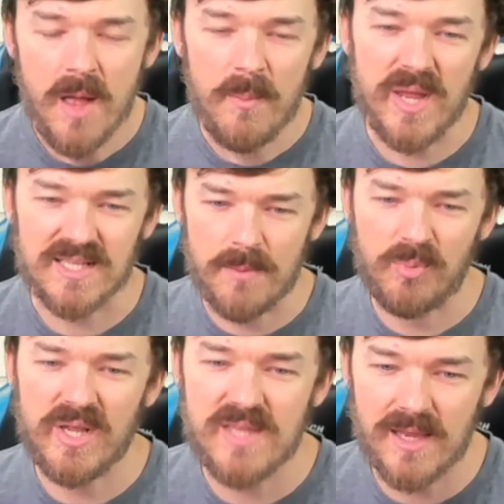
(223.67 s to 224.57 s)
But yes, I
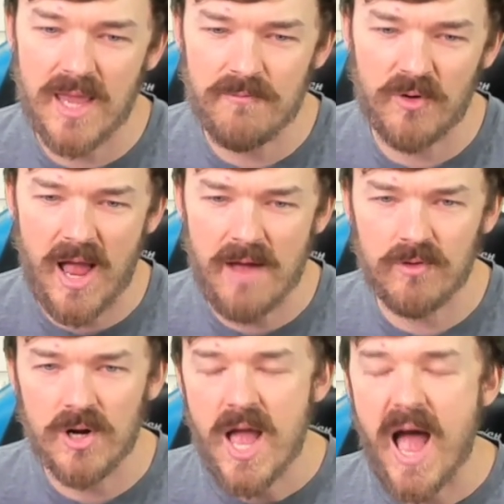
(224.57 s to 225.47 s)
played that game
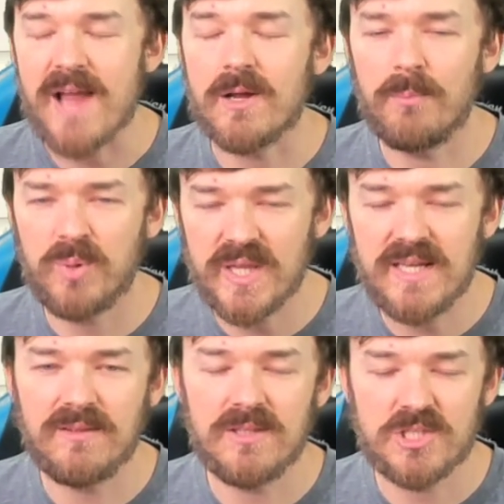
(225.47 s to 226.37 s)
forever. I
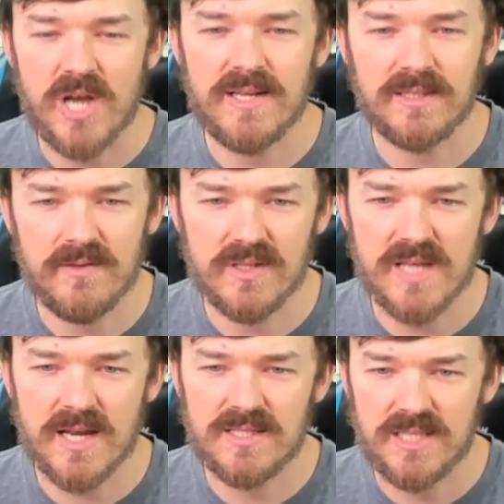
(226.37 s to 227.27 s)
completed the Shiny Living
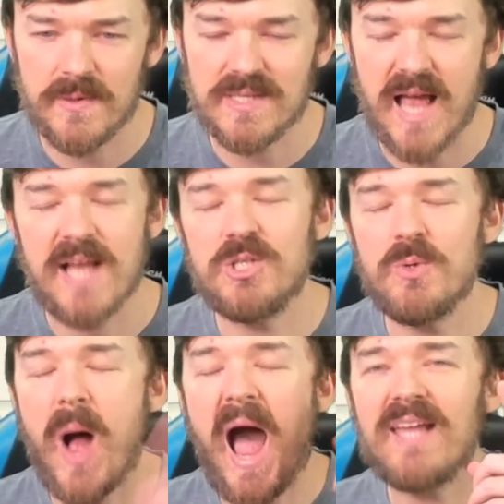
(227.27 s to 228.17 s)
Dex series. I
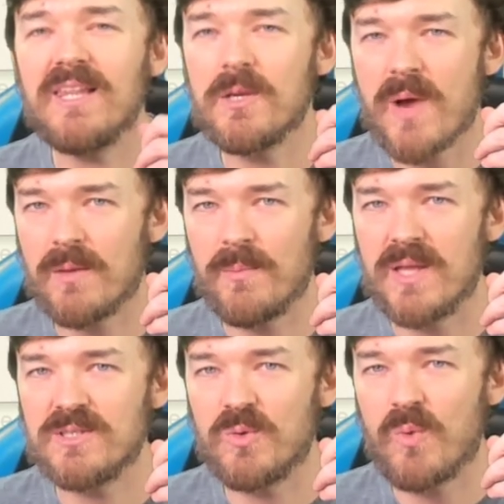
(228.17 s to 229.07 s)
do highly
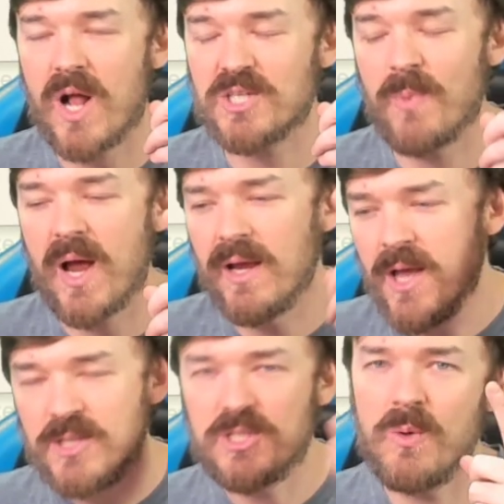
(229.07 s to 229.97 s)
recommend to watch my
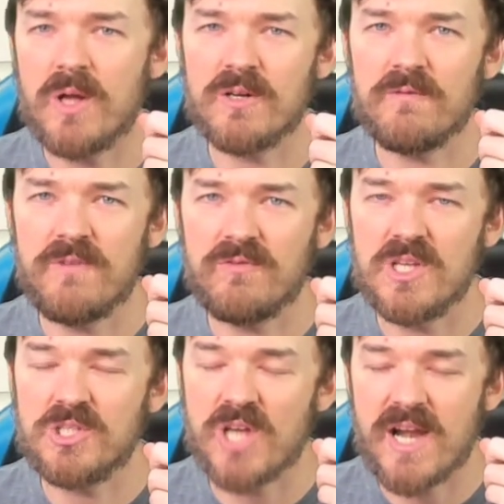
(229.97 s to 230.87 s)

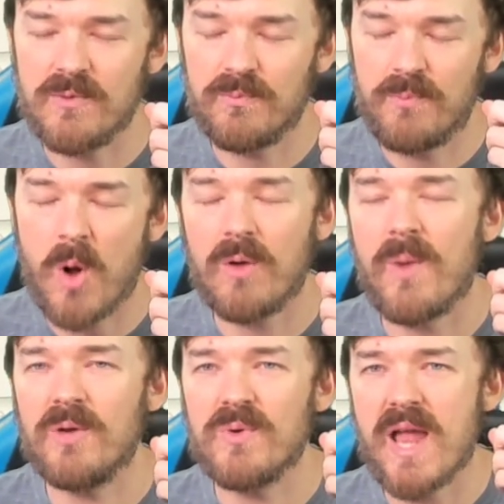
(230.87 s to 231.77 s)
250 shiny
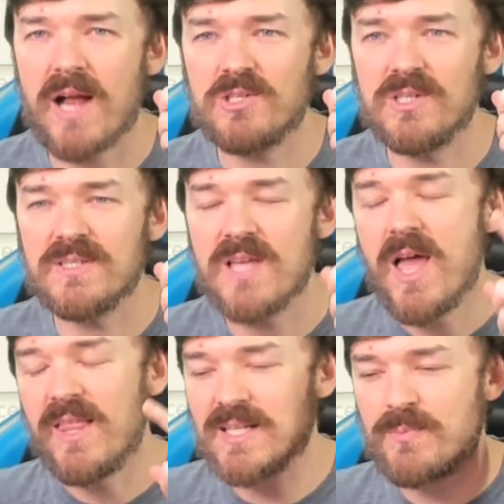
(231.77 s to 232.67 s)
Pokemon reactions.
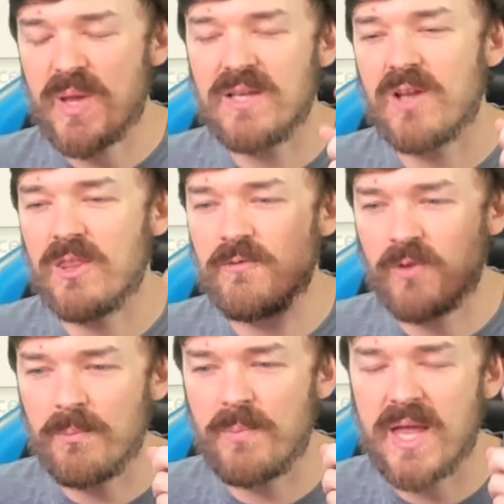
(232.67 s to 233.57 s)
That's pinned on the
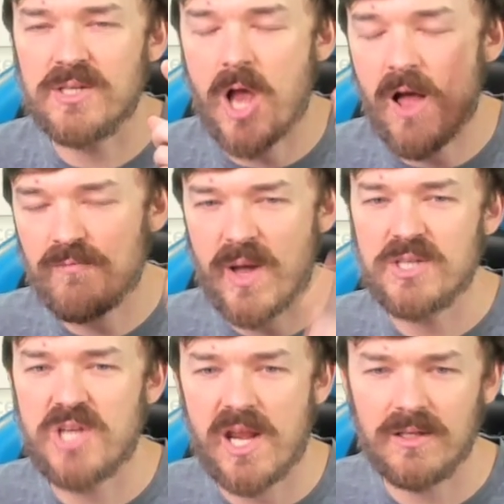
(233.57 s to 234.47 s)
front page of my
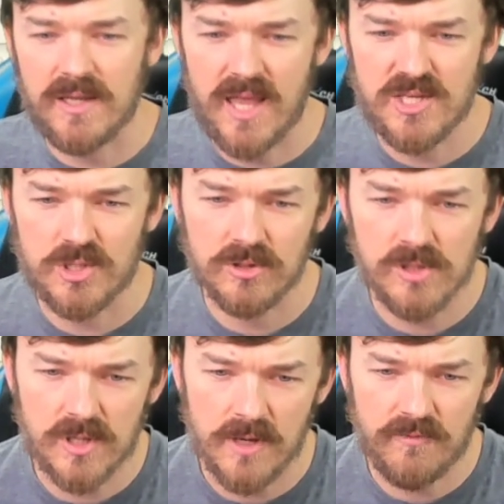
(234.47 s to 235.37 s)
channel in case you're
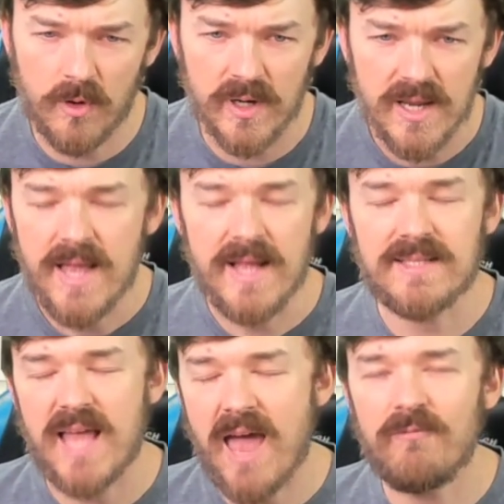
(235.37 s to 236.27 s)
looking for it.
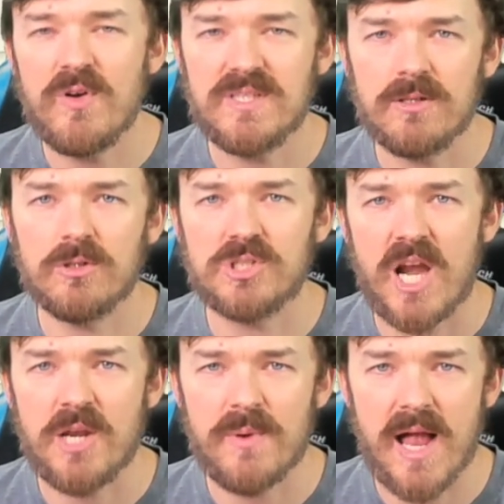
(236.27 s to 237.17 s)
It's every single
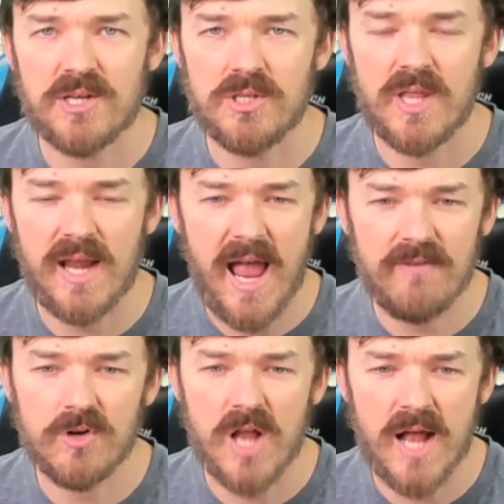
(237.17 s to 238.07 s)
shiny reaction that I
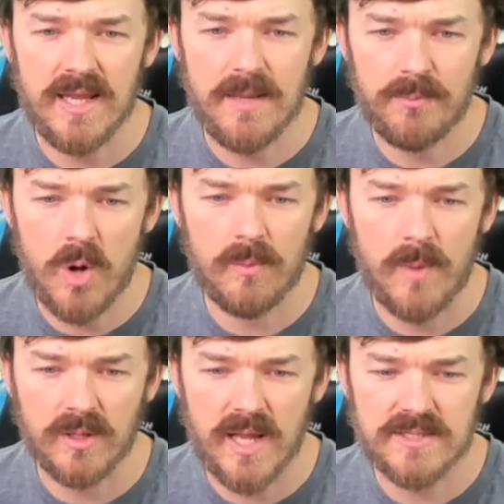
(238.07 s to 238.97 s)
ever got in
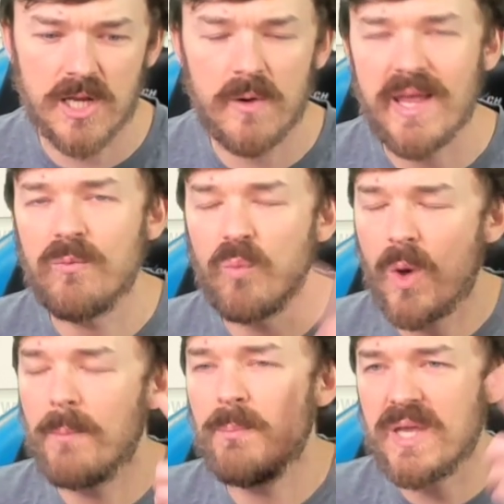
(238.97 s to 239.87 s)
Pokemon Let's Go in
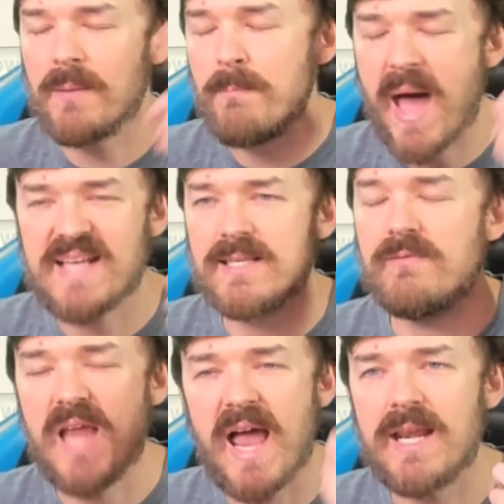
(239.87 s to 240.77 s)
one big
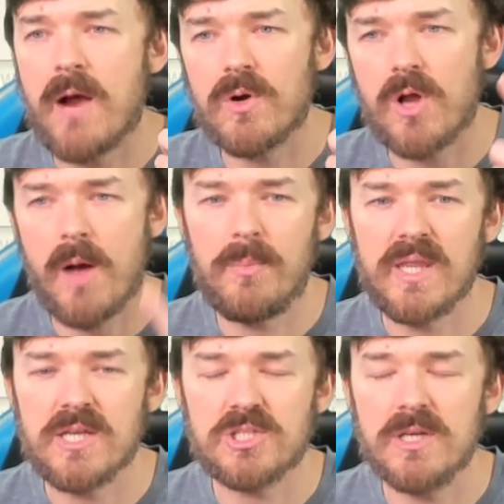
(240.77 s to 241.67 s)
massive 9-hour
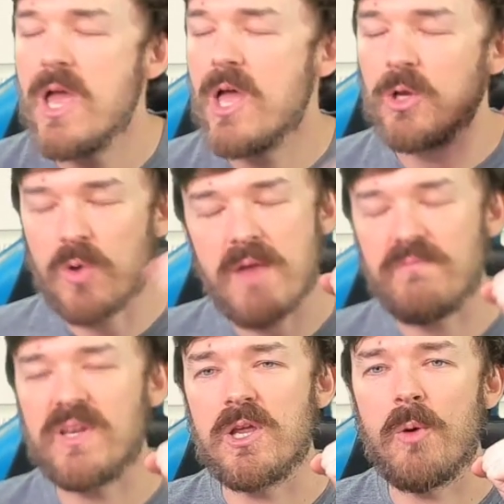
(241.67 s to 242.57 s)
compilation. Great
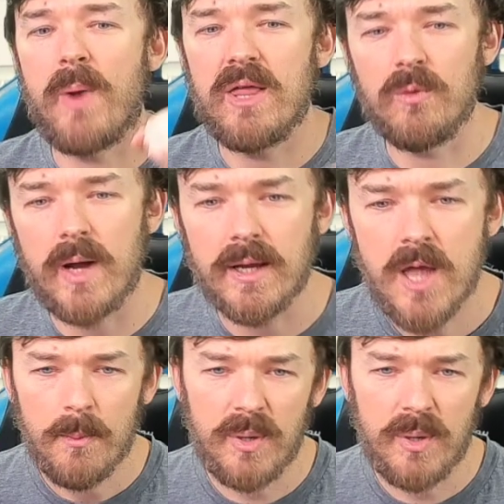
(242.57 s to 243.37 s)
video, by the way.